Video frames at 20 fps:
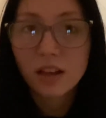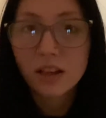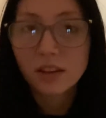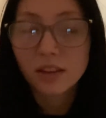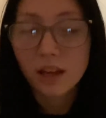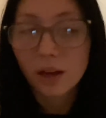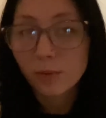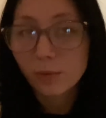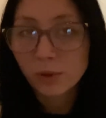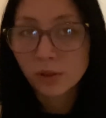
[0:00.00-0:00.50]

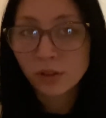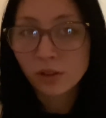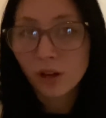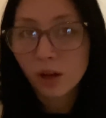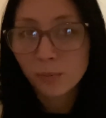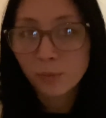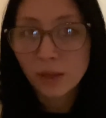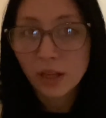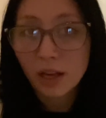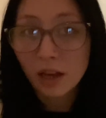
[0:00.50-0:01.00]
That would
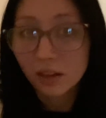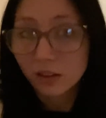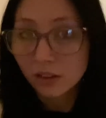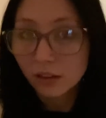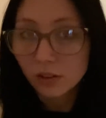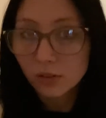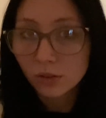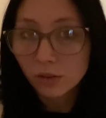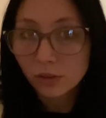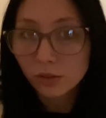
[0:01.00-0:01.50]
not be
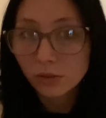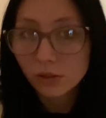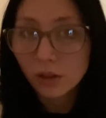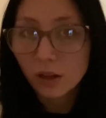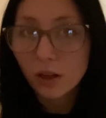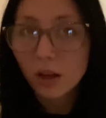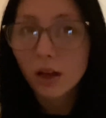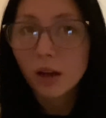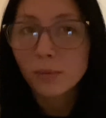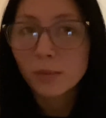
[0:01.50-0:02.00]
ethical,
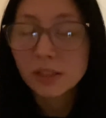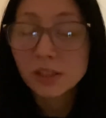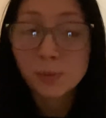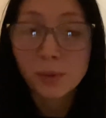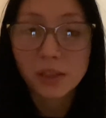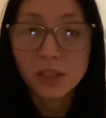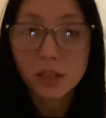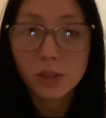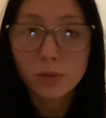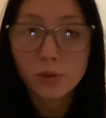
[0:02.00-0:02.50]
especially